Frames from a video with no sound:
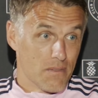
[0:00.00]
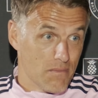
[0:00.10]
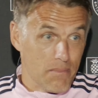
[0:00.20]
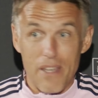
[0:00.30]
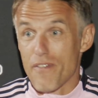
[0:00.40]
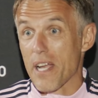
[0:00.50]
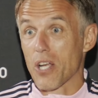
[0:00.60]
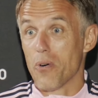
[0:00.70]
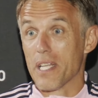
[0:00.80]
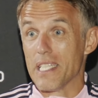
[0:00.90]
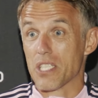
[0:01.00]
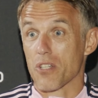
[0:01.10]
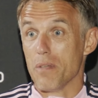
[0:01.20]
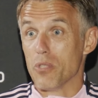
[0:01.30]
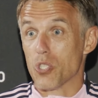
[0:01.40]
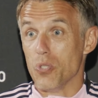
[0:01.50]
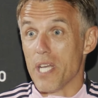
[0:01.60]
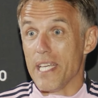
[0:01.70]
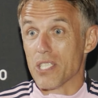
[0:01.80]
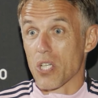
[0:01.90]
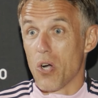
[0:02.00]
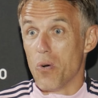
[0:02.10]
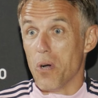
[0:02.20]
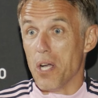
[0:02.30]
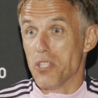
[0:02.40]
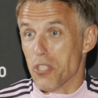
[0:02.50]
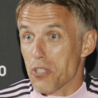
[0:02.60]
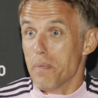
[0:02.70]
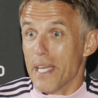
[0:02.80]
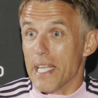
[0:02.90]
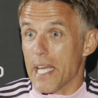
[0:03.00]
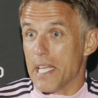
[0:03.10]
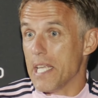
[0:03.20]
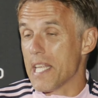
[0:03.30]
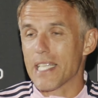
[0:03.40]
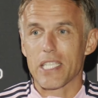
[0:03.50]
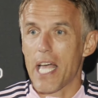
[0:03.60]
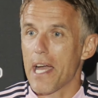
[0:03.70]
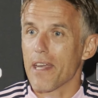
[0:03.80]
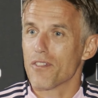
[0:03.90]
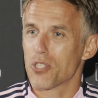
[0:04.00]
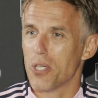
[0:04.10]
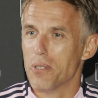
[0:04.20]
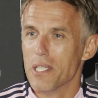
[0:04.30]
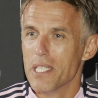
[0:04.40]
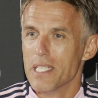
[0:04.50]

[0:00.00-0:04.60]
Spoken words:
me and Franco had a disagreement 2 days ago. Do you know what I mean? And that's life. So,